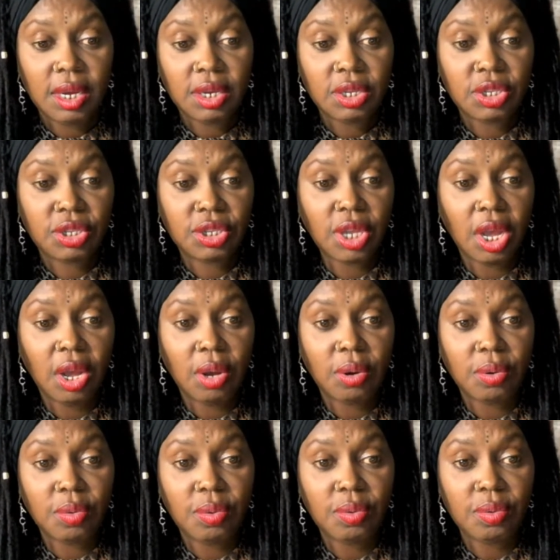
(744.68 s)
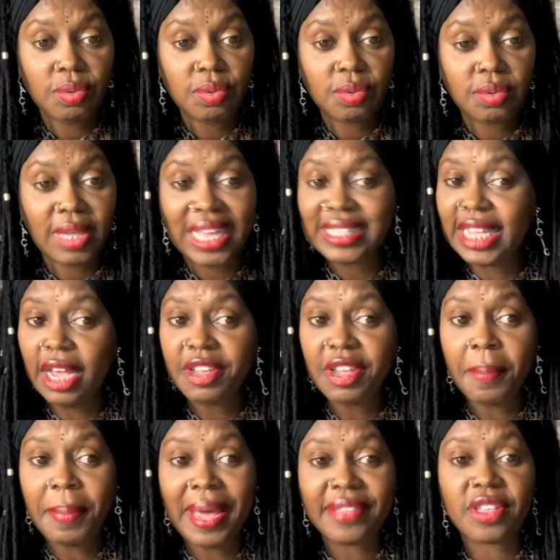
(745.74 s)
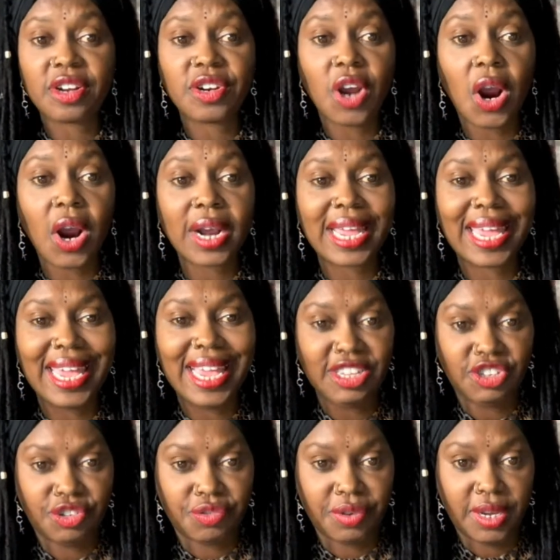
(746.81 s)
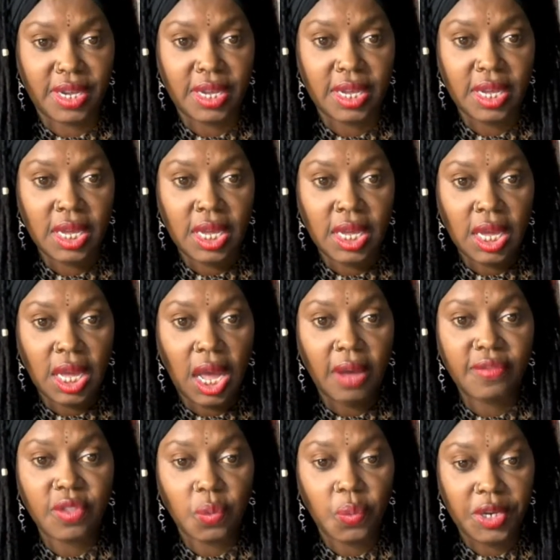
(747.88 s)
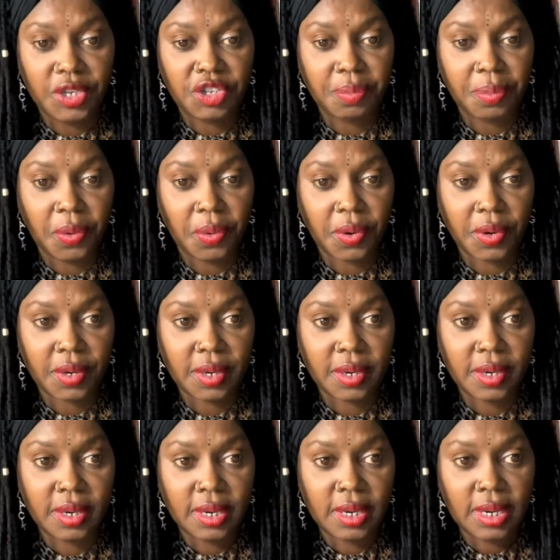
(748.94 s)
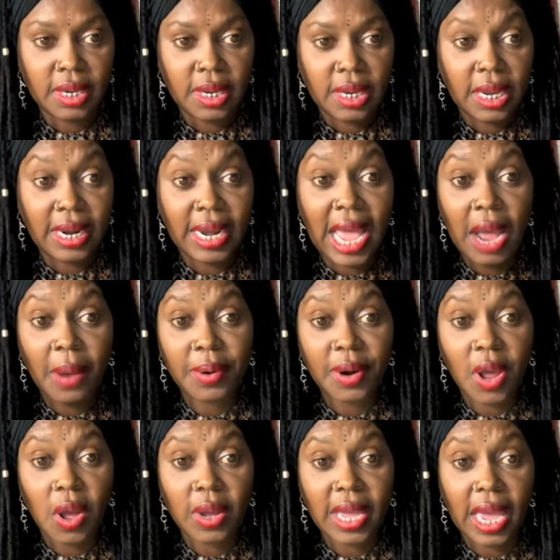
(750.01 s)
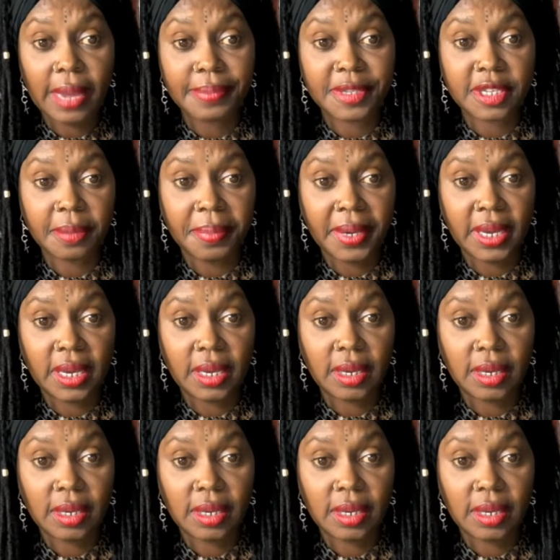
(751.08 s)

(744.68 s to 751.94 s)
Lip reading: So they tell you about the dark history of the Ouija board and how it all came to be.